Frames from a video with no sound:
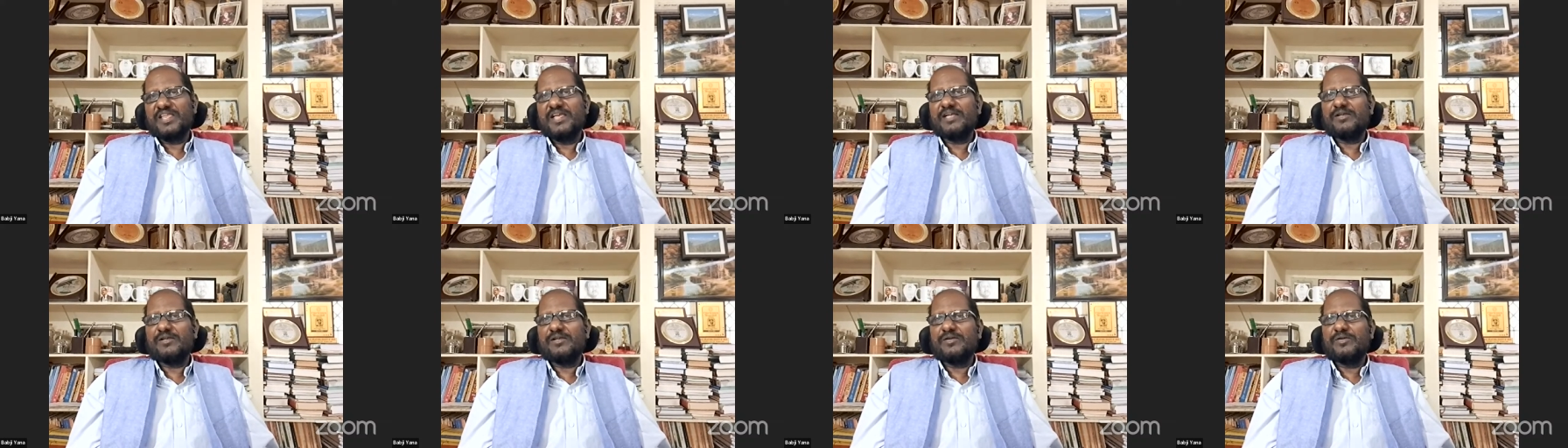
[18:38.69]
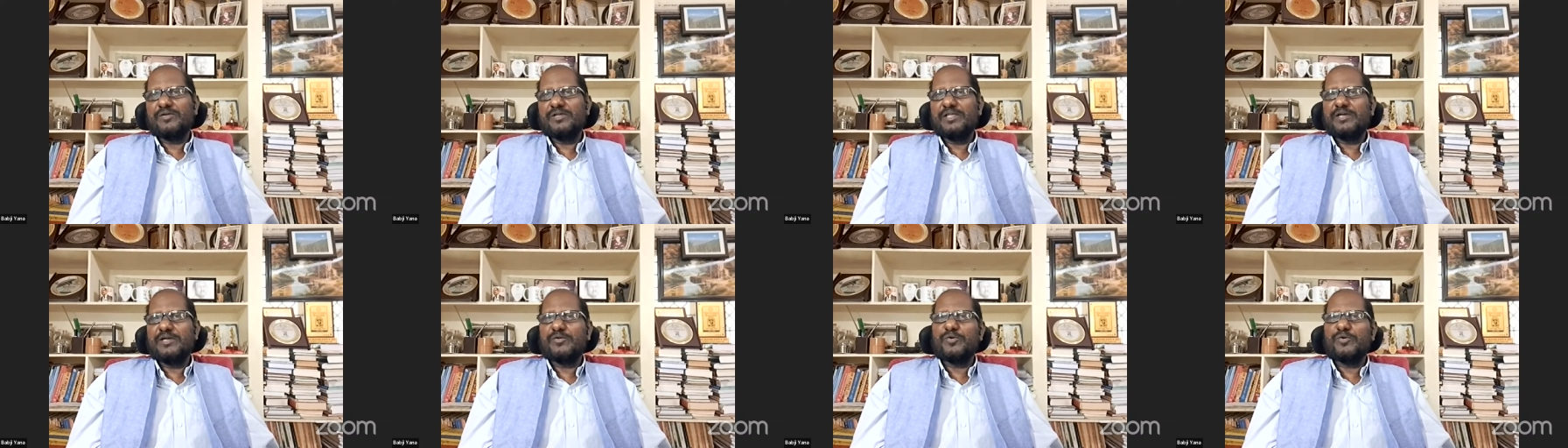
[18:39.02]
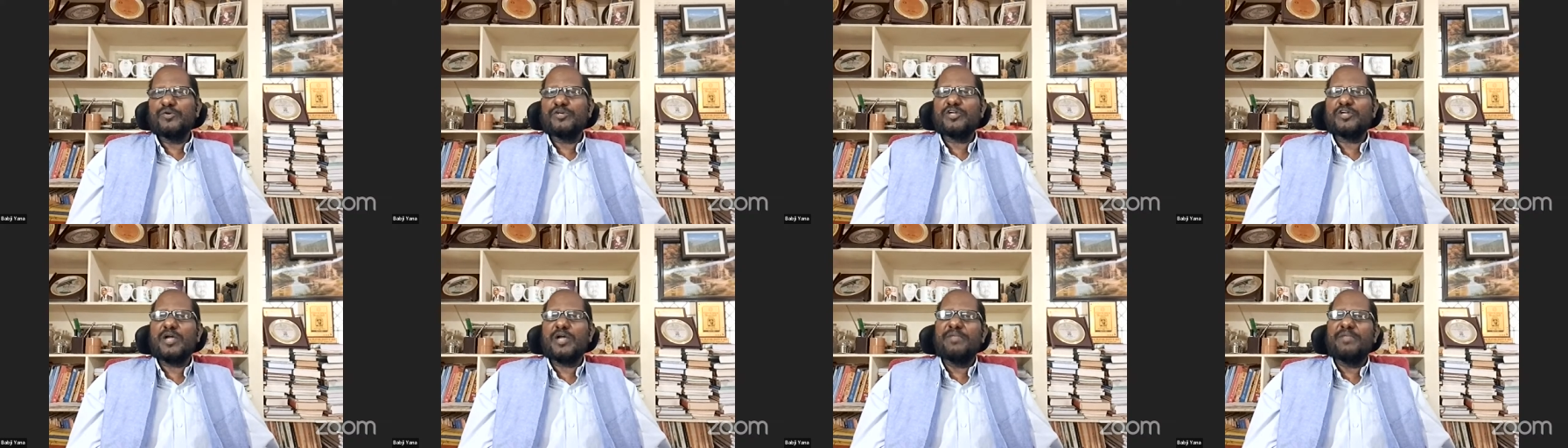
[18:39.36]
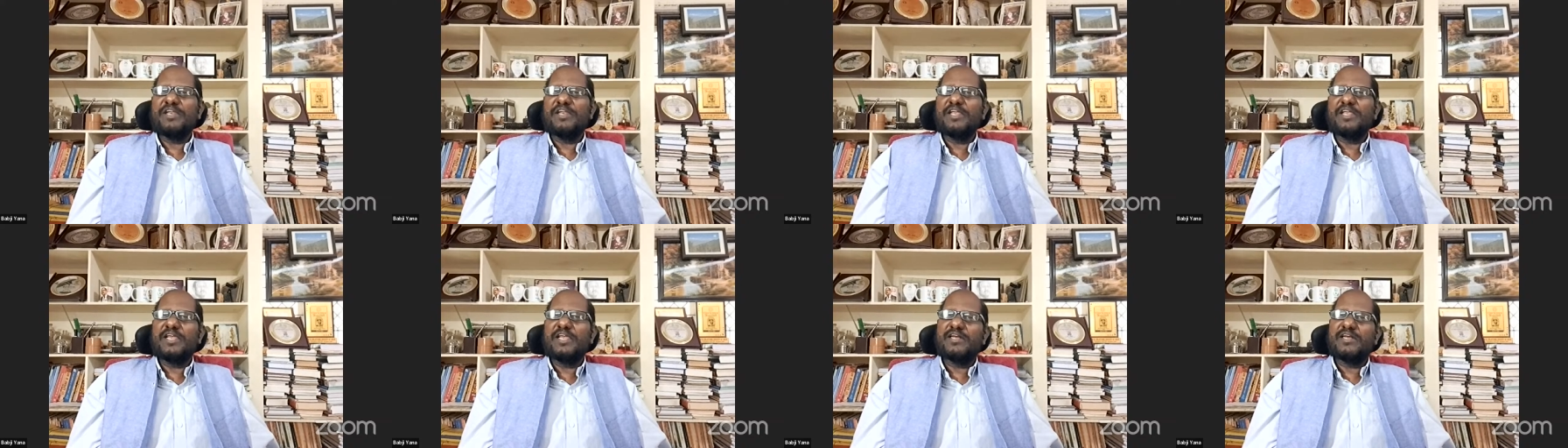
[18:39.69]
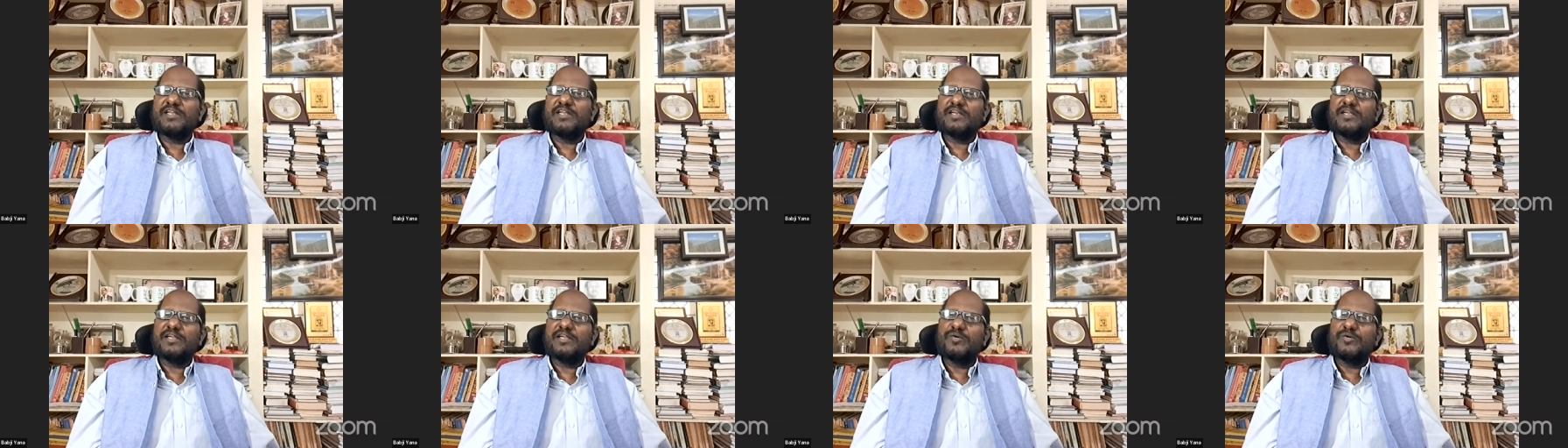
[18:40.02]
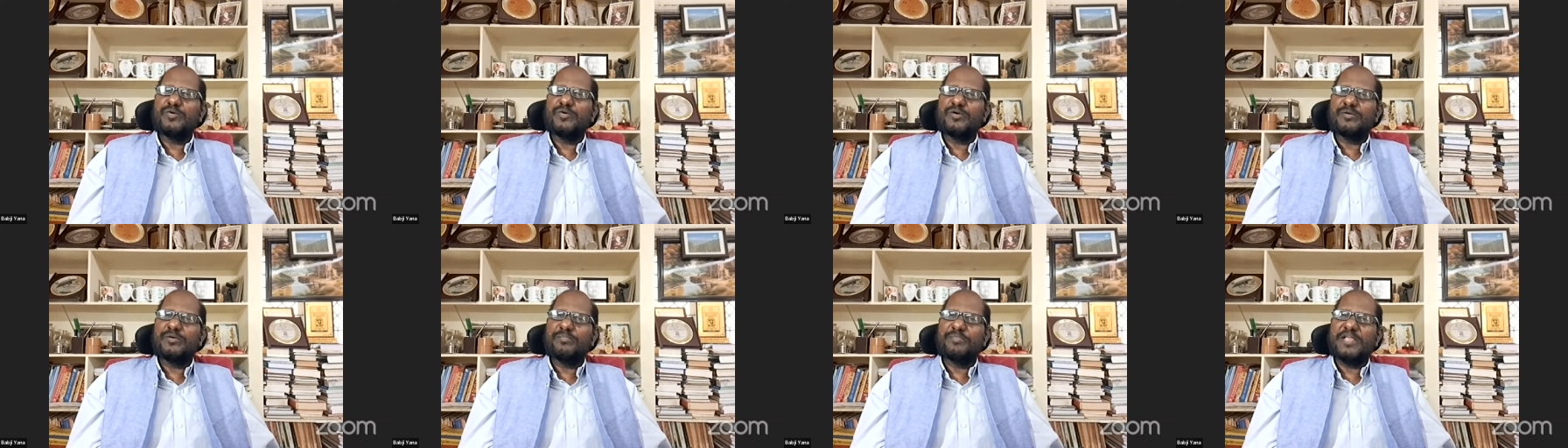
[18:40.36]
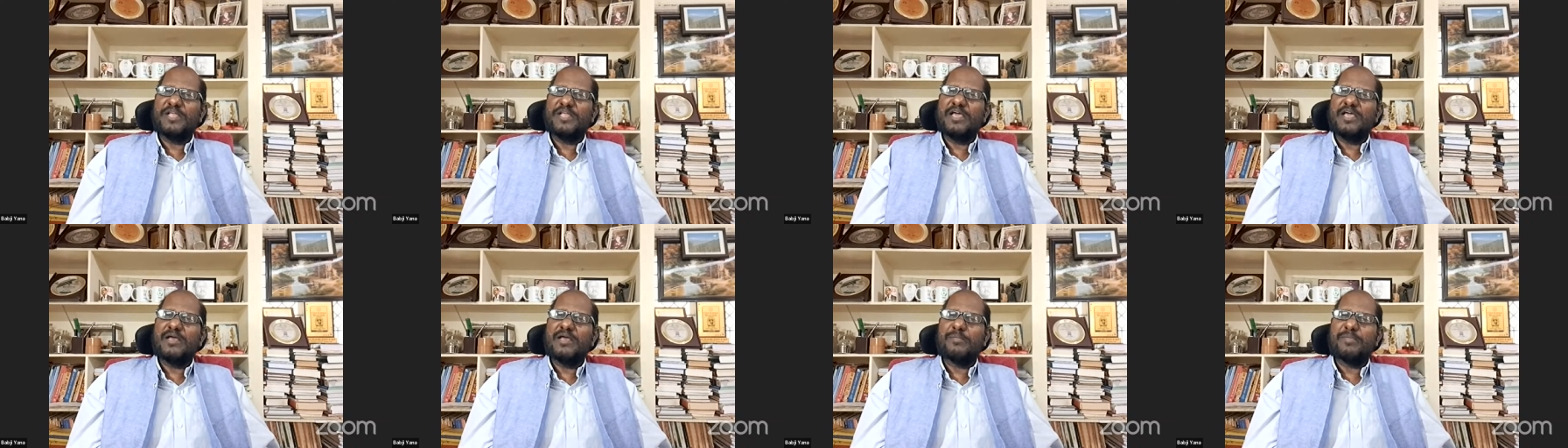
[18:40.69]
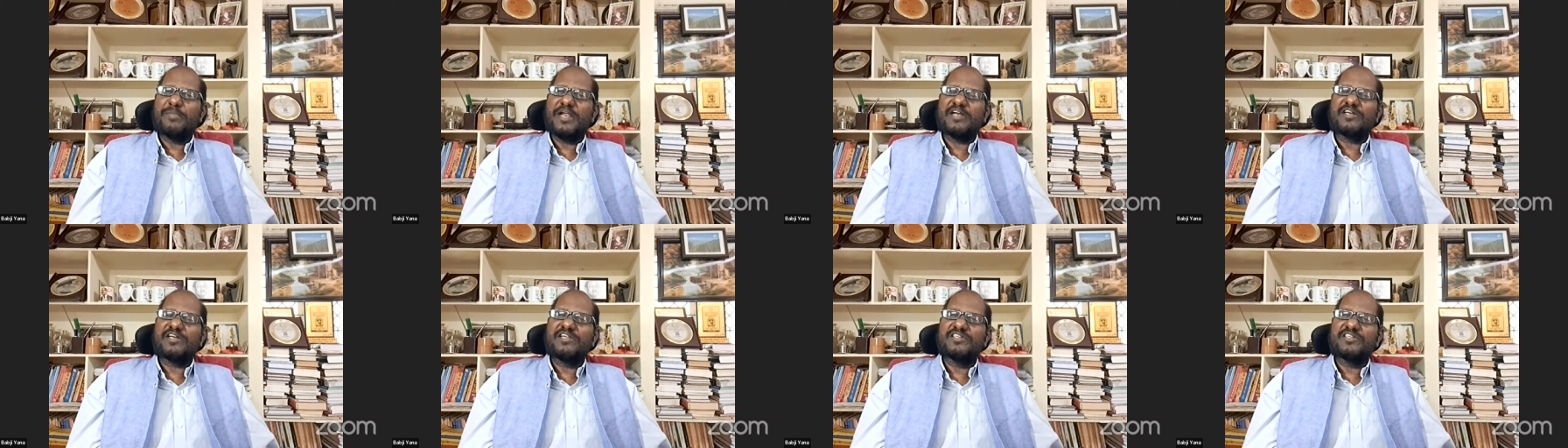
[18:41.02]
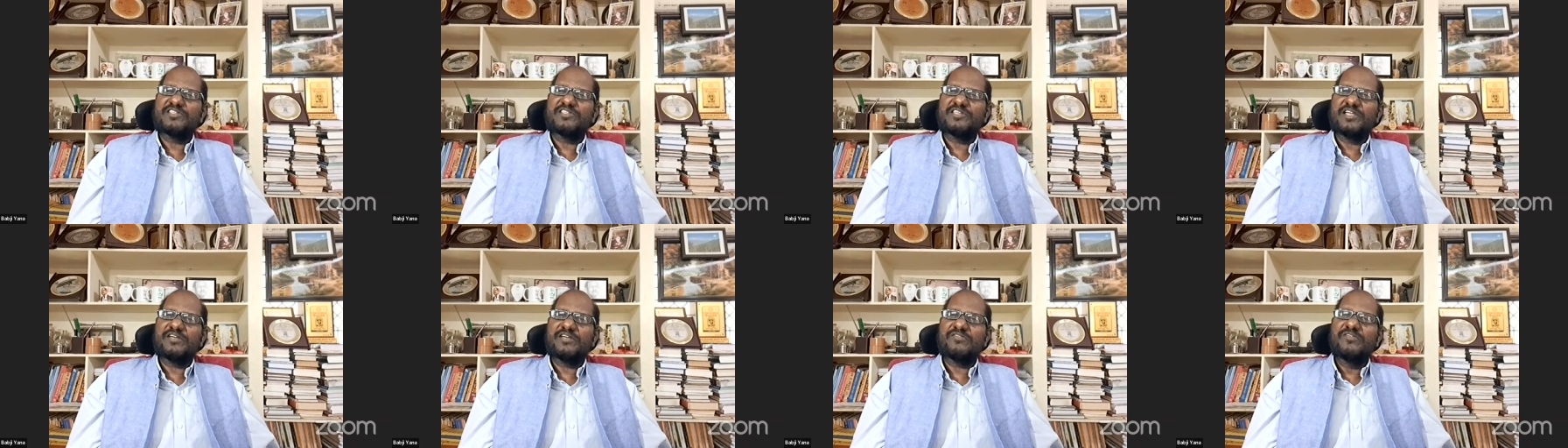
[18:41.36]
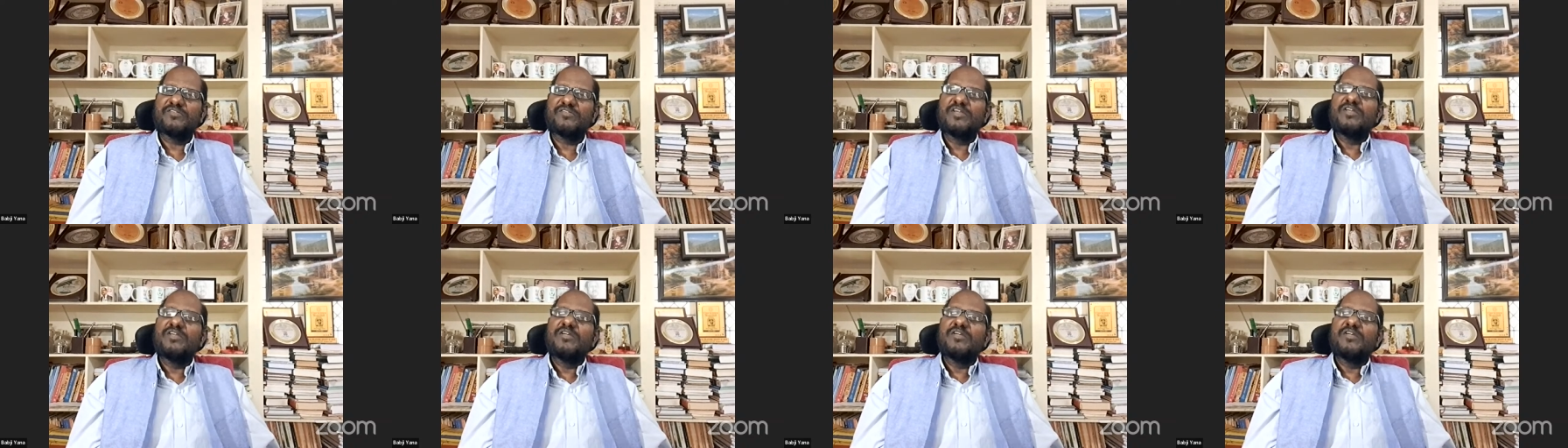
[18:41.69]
A good communicator, a good PR practitioner